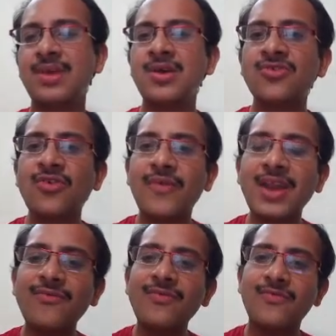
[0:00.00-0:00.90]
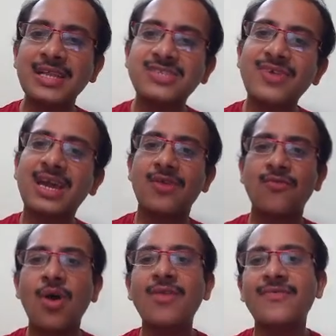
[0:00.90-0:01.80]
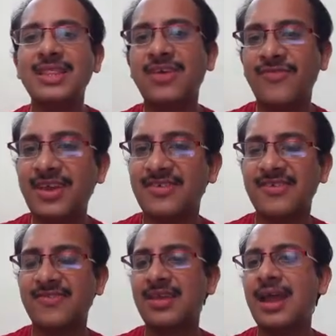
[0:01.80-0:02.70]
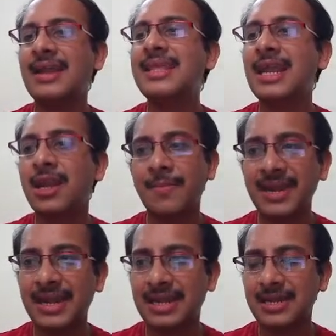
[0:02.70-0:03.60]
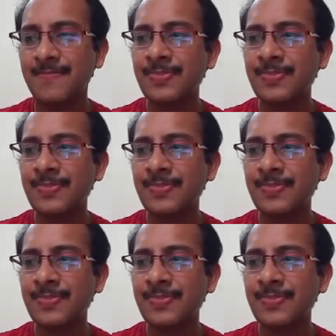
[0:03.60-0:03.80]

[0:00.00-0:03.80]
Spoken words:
So once we convolve with the features at the intermediate,